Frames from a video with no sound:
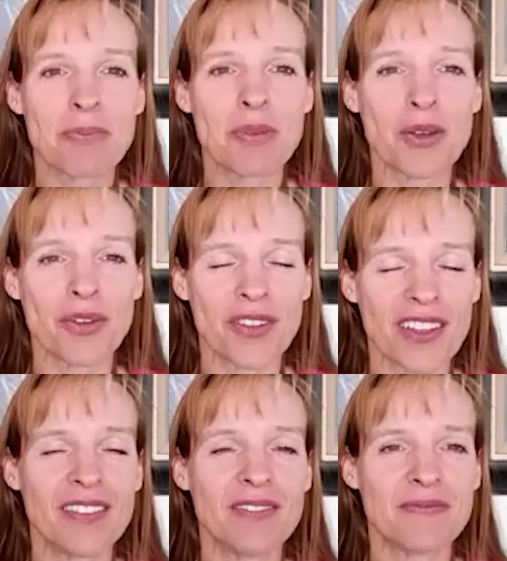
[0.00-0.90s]
I was just
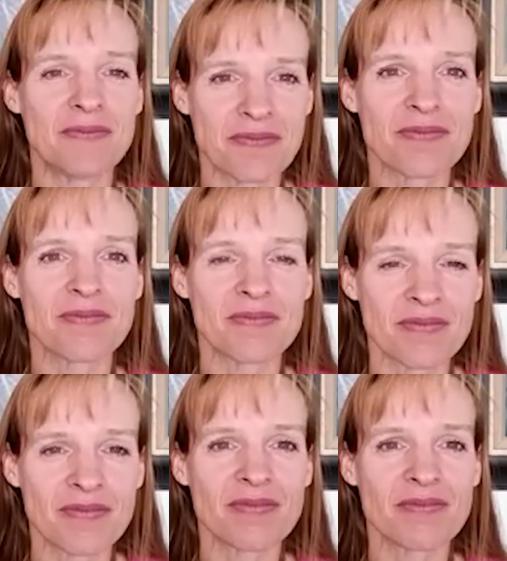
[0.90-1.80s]
so thrilled.
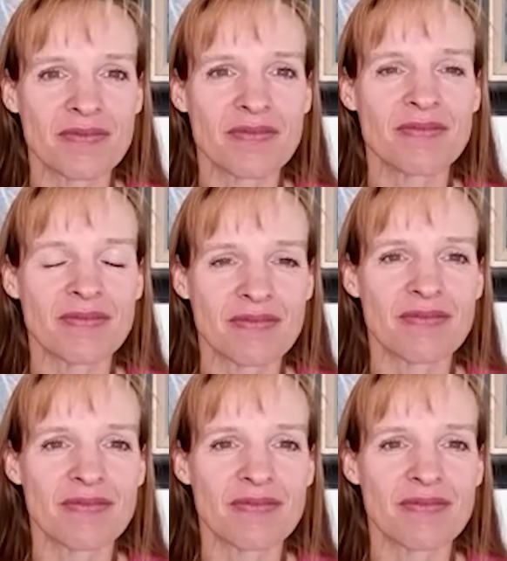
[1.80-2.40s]
You know, every